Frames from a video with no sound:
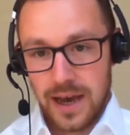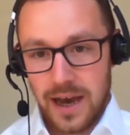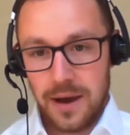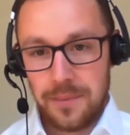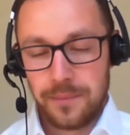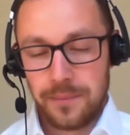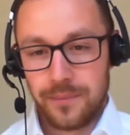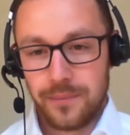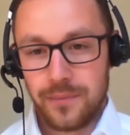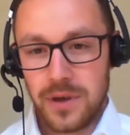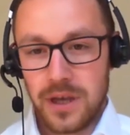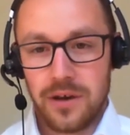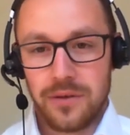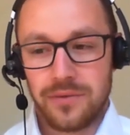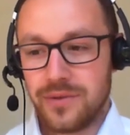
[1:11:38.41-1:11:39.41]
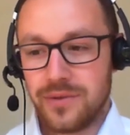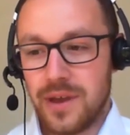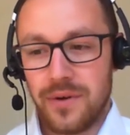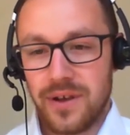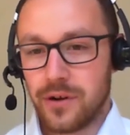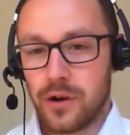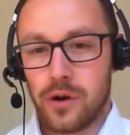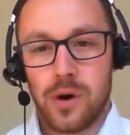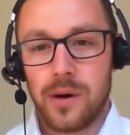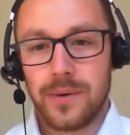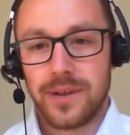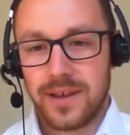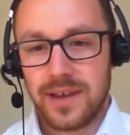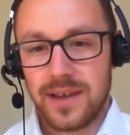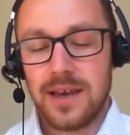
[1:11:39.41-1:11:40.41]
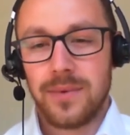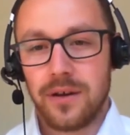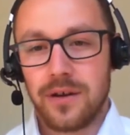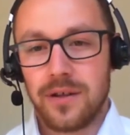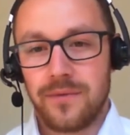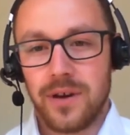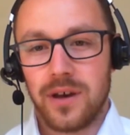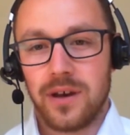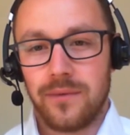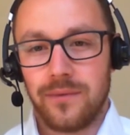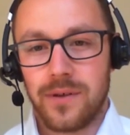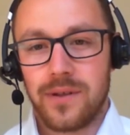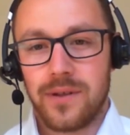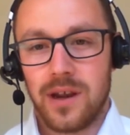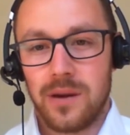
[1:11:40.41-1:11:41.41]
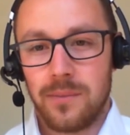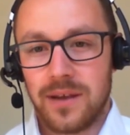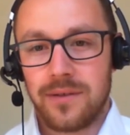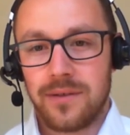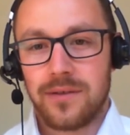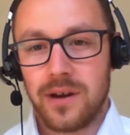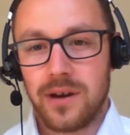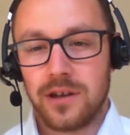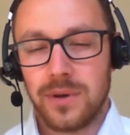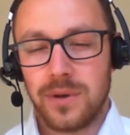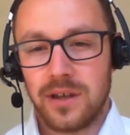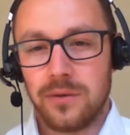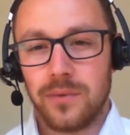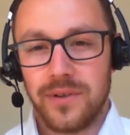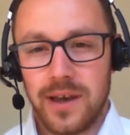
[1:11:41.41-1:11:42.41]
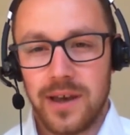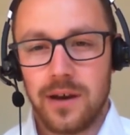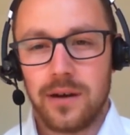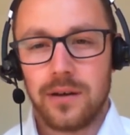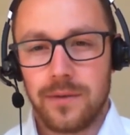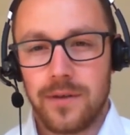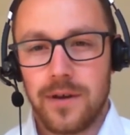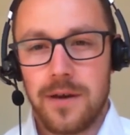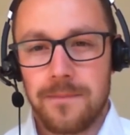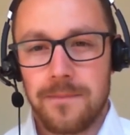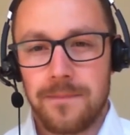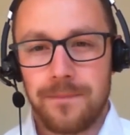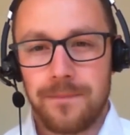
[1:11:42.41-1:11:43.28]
there is a requirement to keep those for certain amounts of time, depending on what they are. So,